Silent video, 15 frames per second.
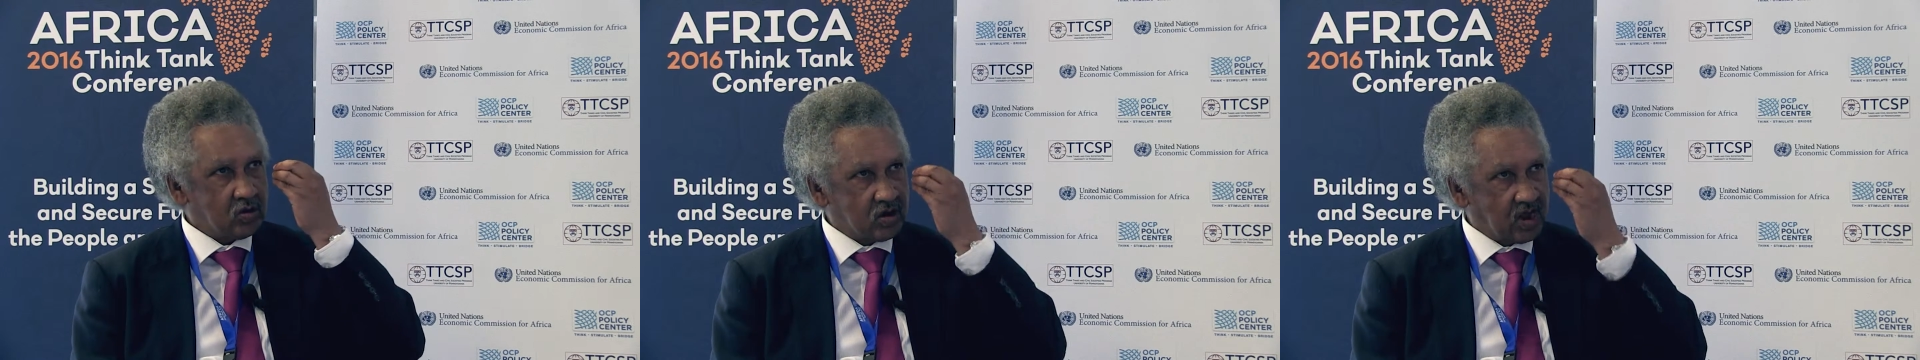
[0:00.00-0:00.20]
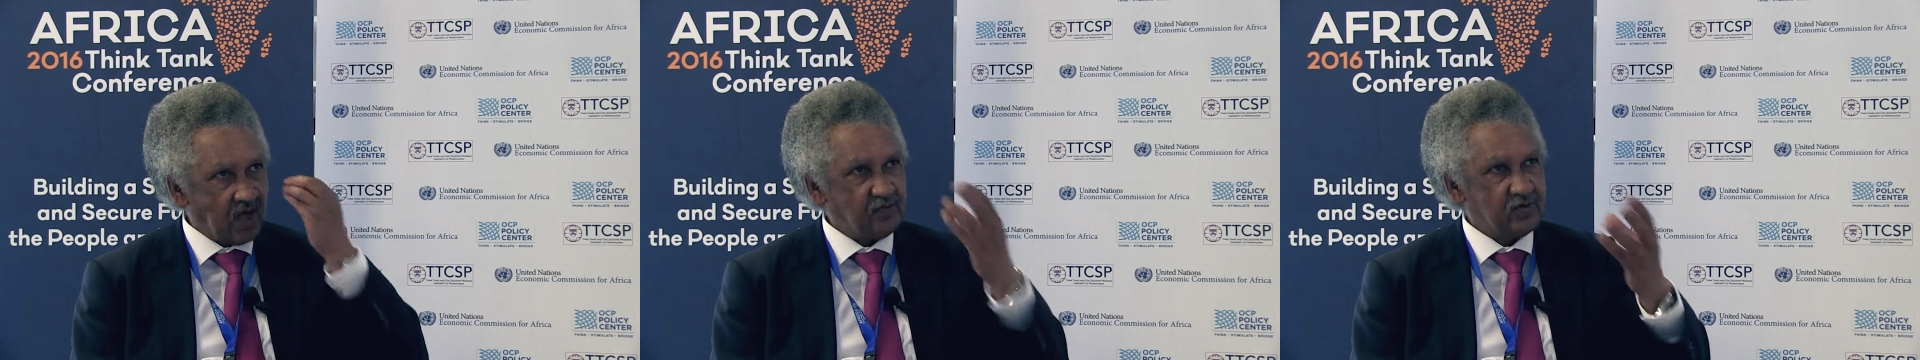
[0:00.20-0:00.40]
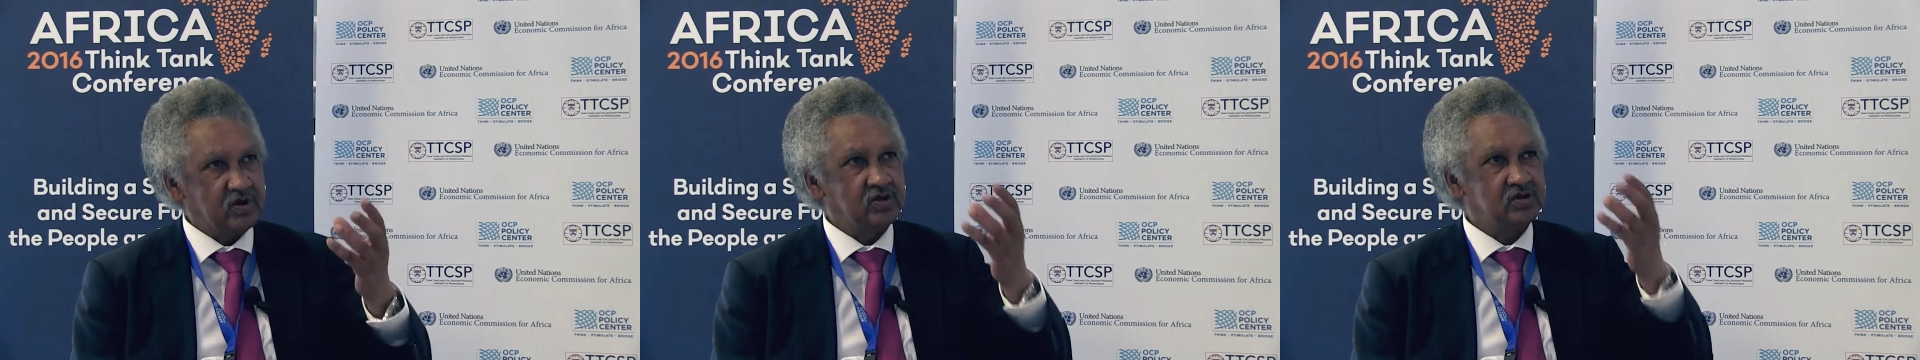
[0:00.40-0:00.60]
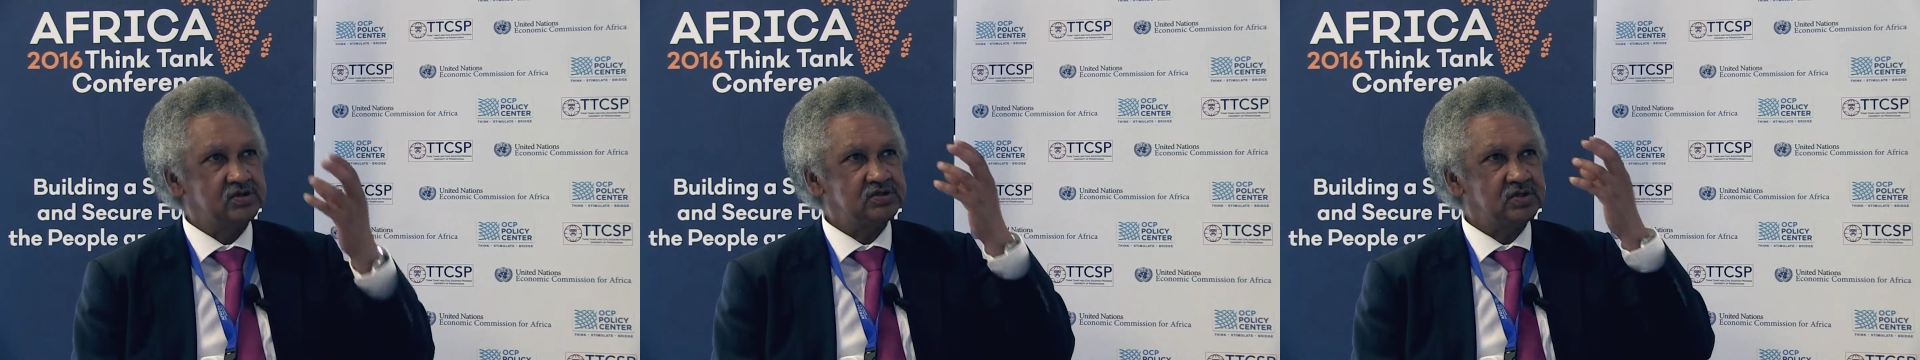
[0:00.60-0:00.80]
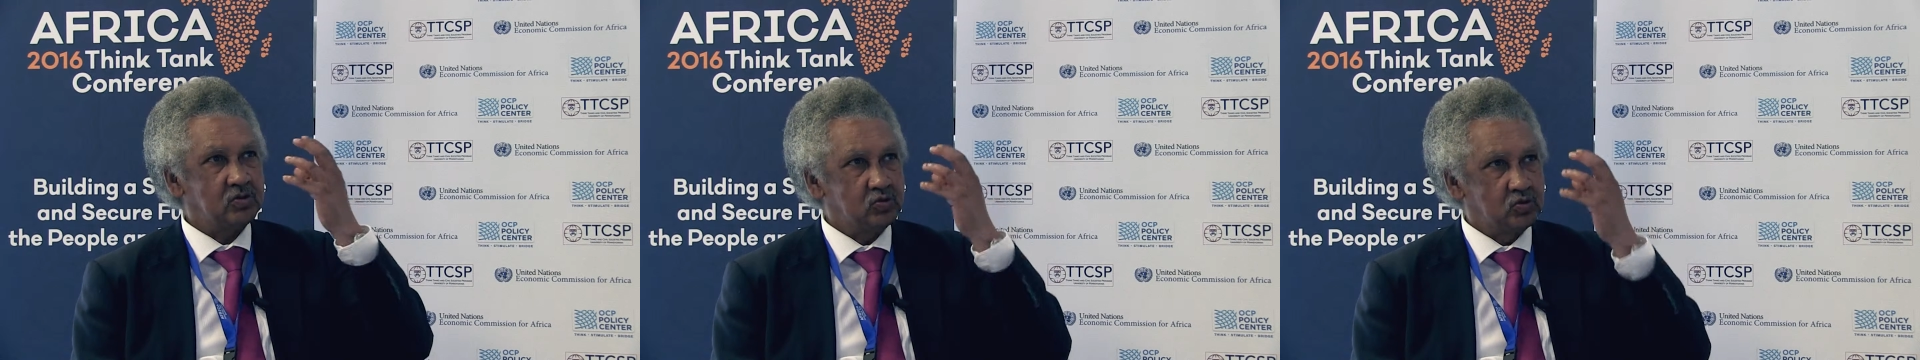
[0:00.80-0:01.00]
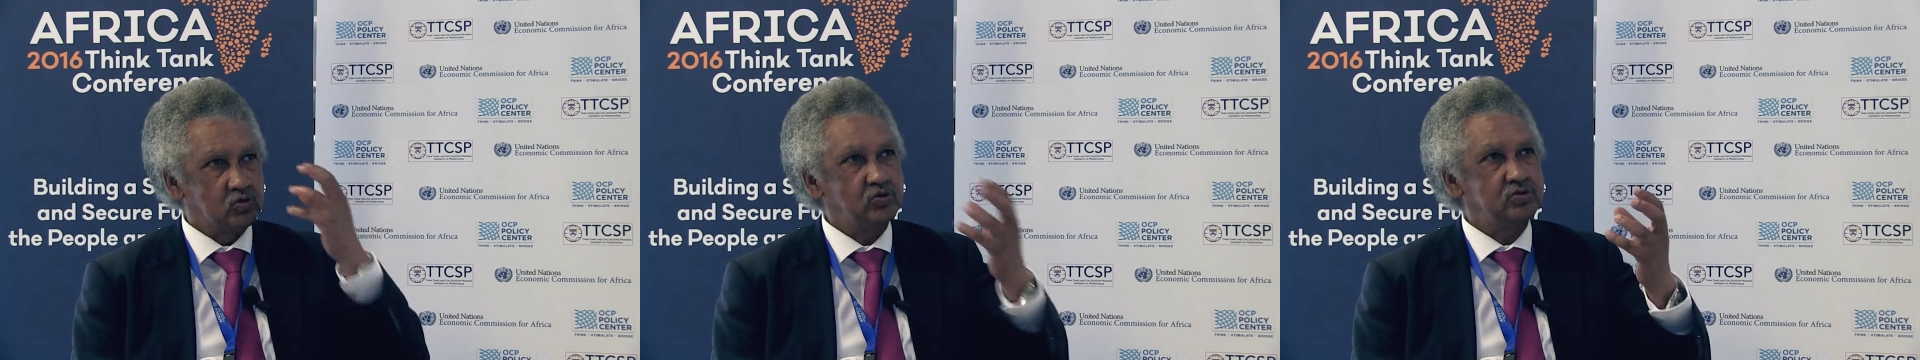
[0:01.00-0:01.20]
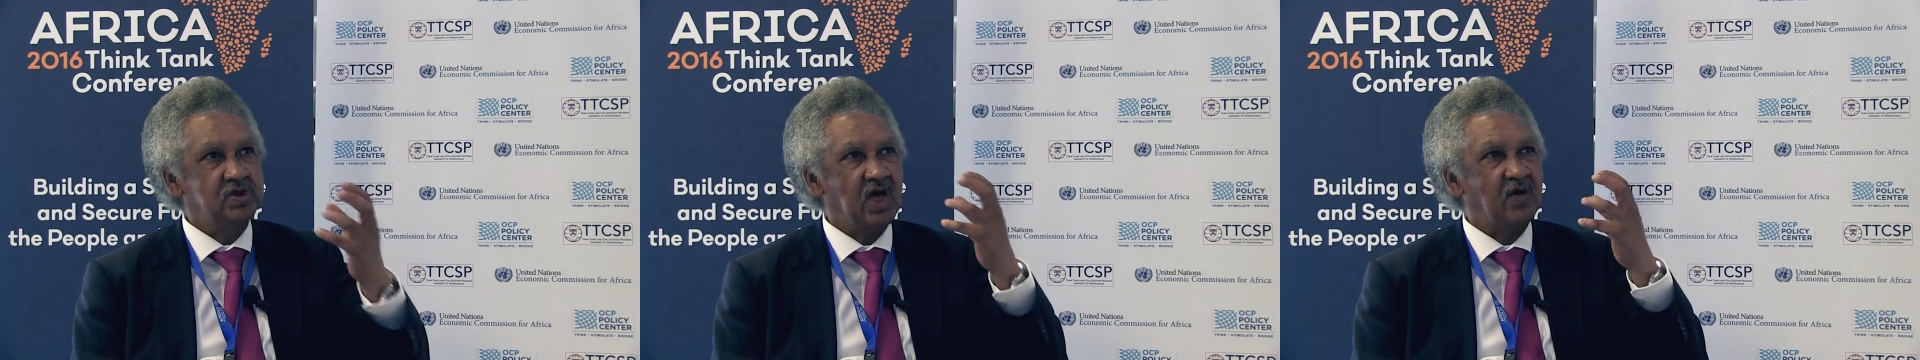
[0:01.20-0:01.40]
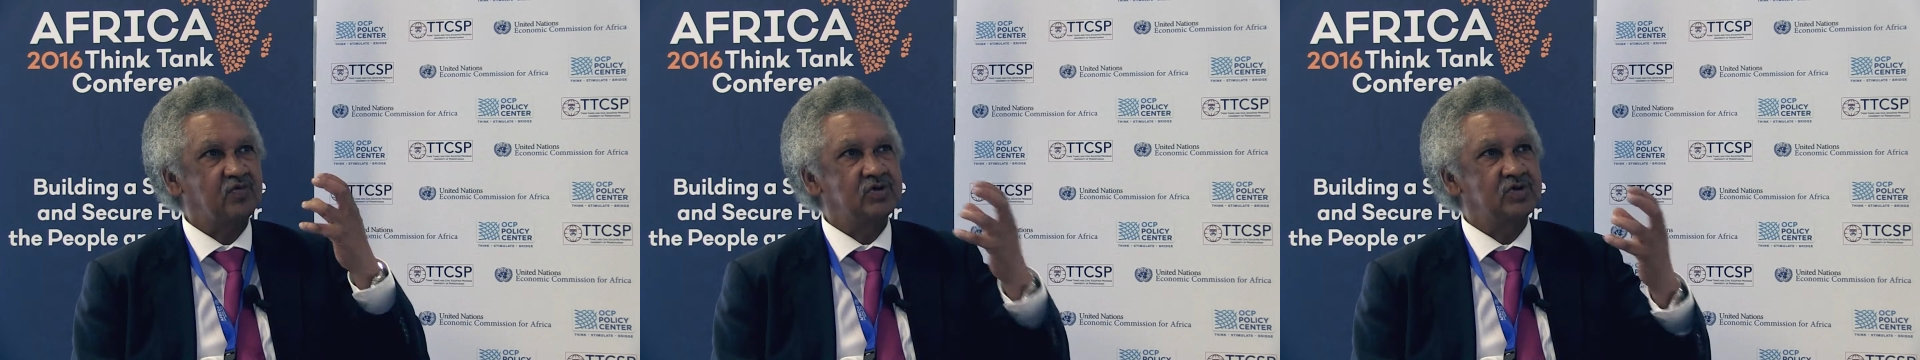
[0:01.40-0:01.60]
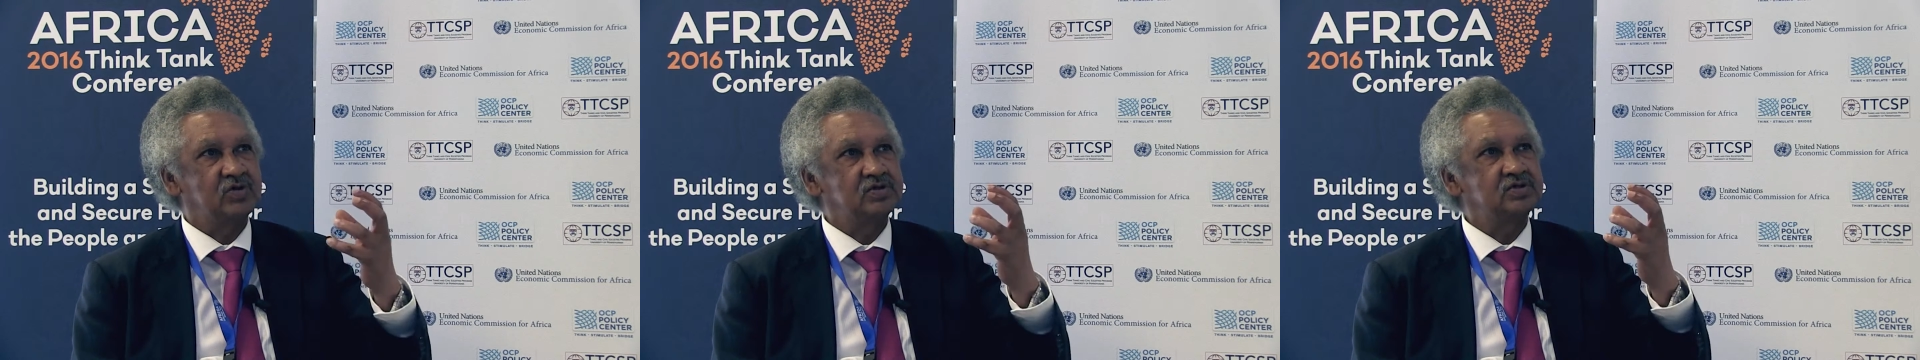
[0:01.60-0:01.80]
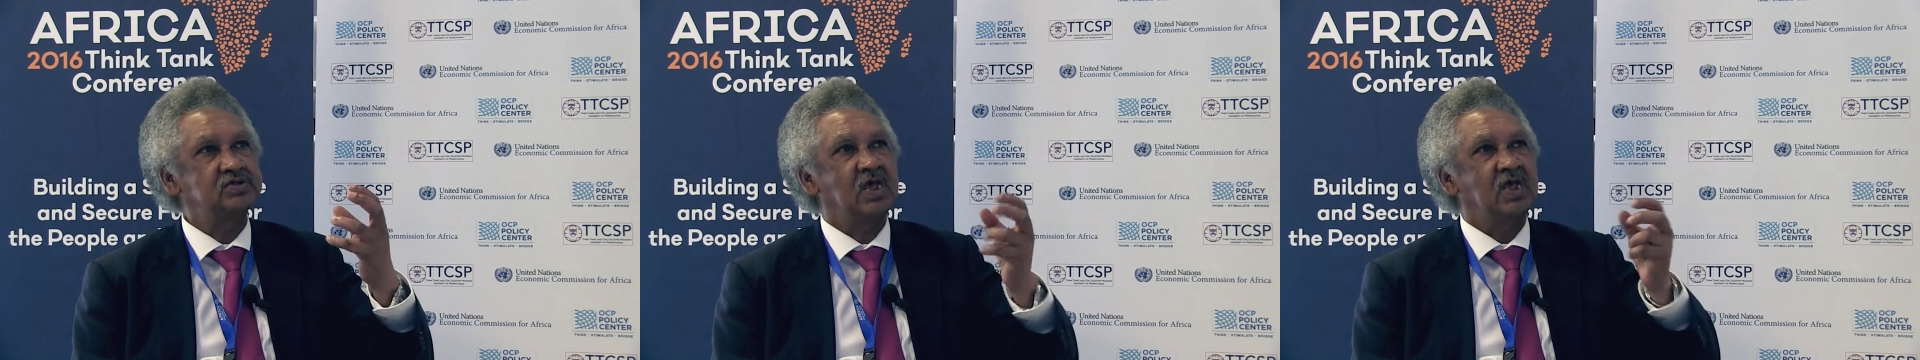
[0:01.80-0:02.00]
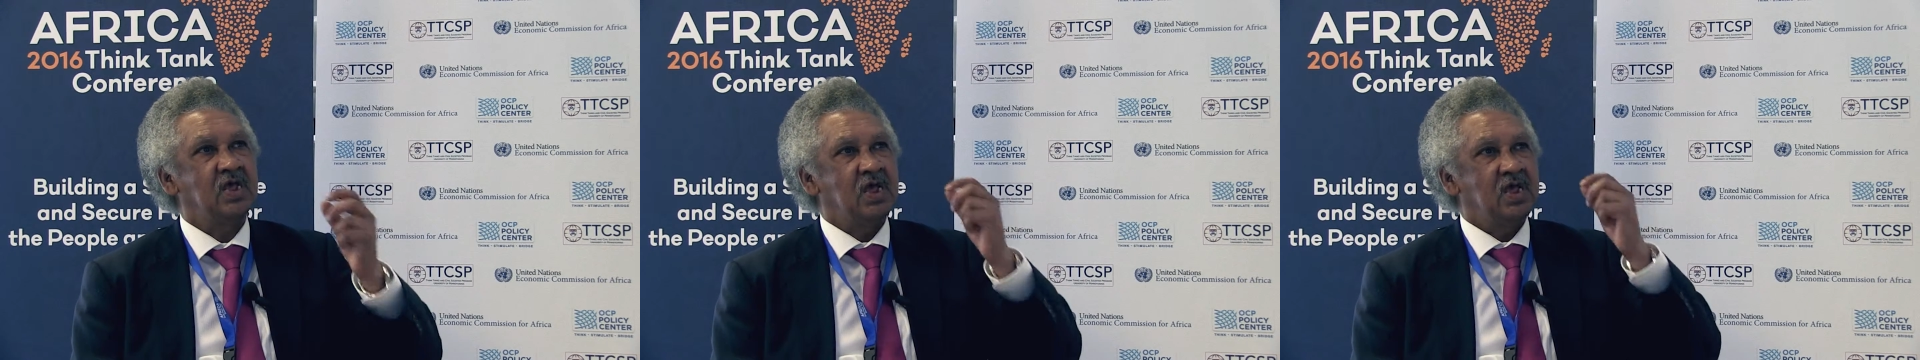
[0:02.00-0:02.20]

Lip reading: governance, good governance